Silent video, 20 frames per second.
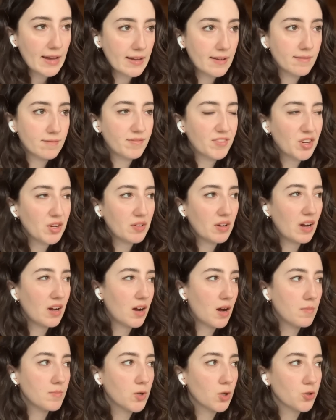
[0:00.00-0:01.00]
but
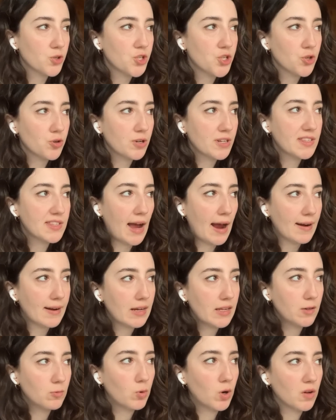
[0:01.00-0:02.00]
I'm not sure
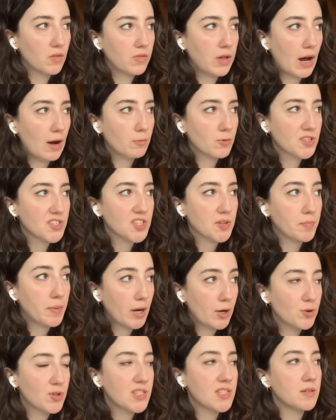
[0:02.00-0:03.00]
exactly what that was
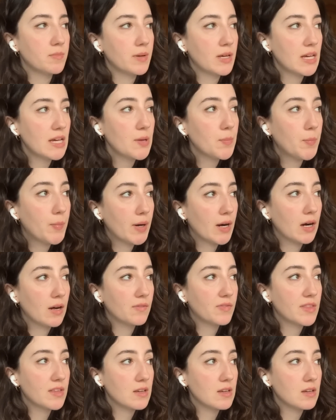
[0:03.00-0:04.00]
supposed to be,
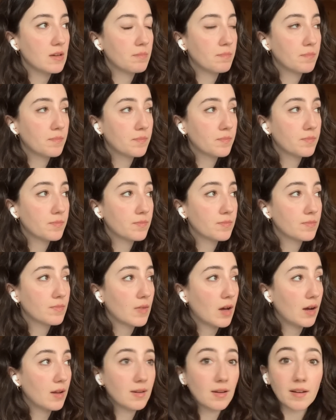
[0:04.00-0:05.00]
but
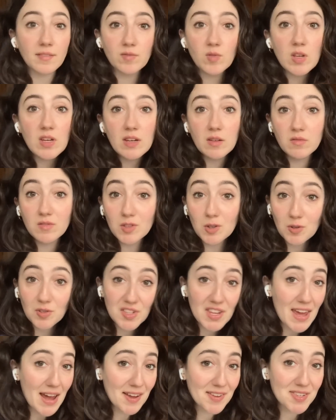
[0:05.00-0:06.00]
I like the
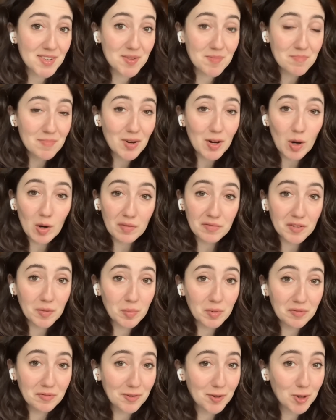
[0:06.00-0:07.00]
enthusiasm of the
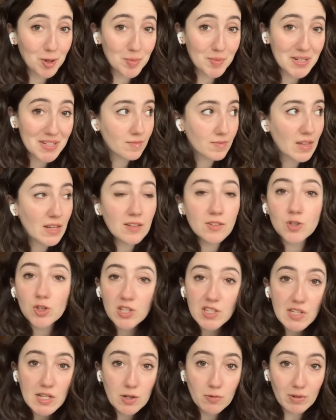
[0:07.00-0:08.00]
performers.
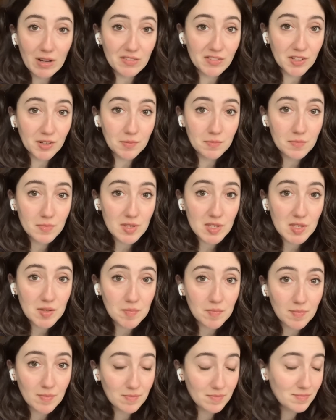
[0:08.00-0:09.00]
Interesting rhythms,
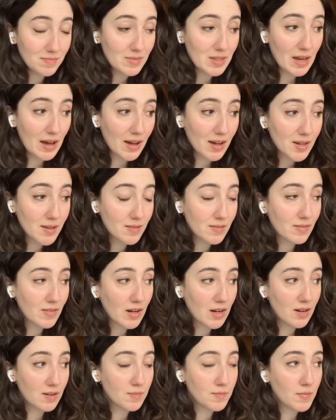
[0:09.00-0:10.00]
yeah.
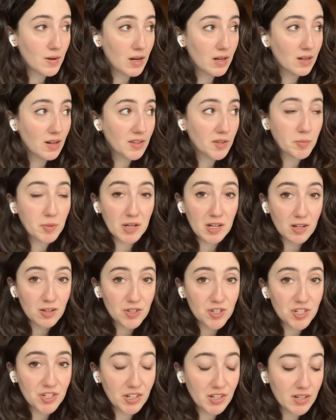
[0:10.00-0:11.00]
I like the
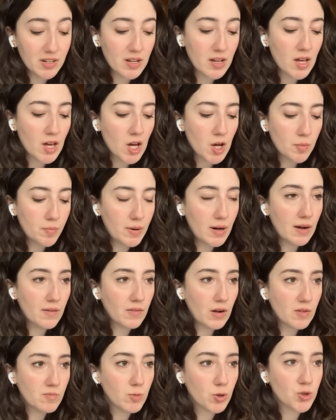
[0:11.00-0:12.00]
percussion, but
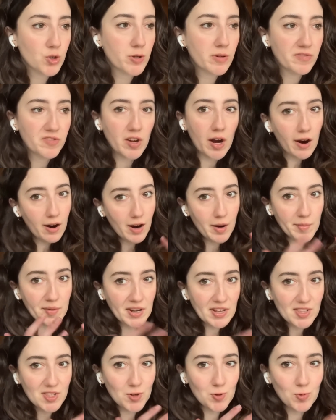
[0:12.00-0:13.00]
I'm not sure if the
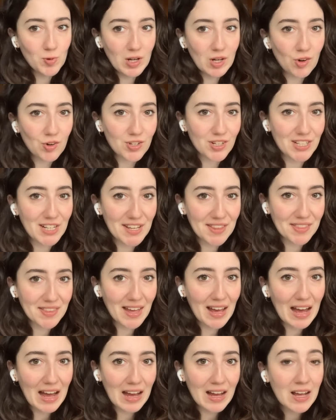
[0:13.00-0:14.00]
harmony's all locked in
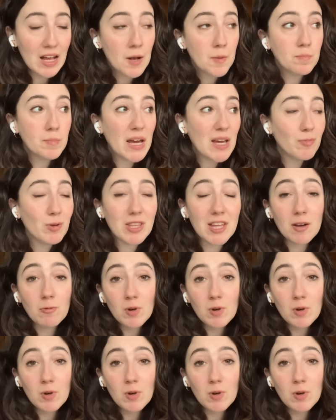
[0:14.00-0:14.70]
there. Maybe they